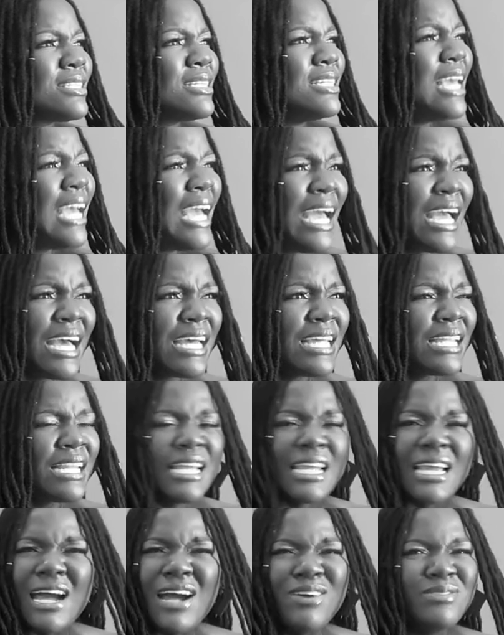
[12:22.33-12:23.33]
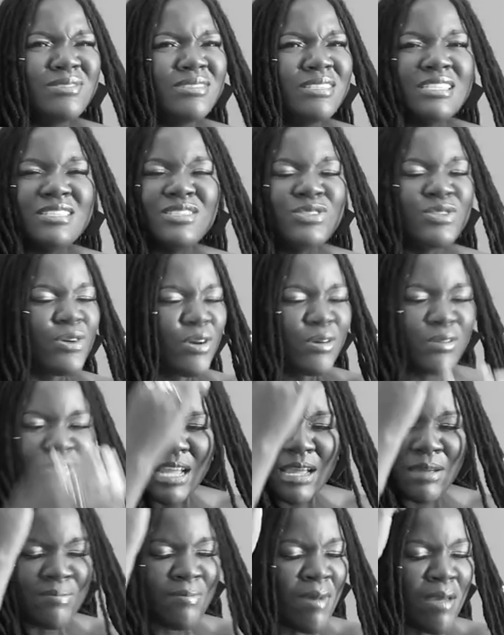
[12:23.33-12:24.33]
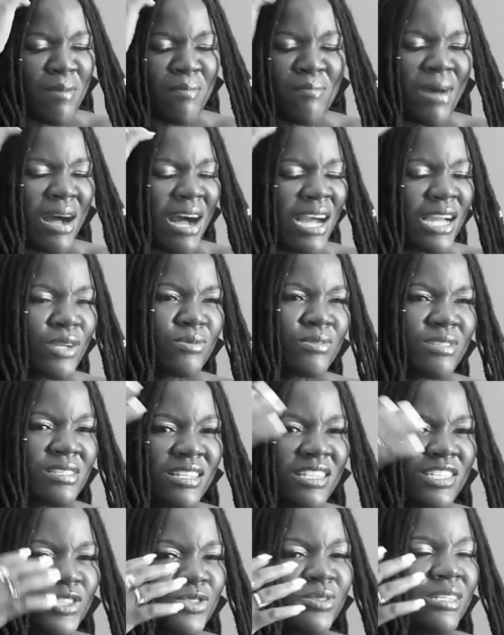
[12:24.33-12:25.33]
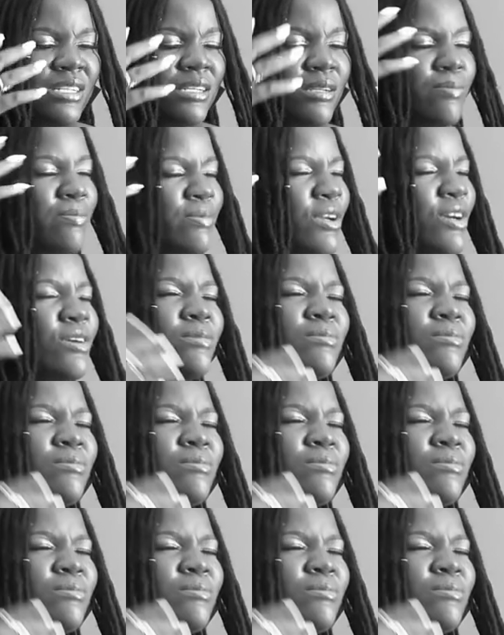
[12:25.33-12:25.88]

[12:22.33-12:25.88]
Yeah. Like, oh, so, like, my mind was literally blown.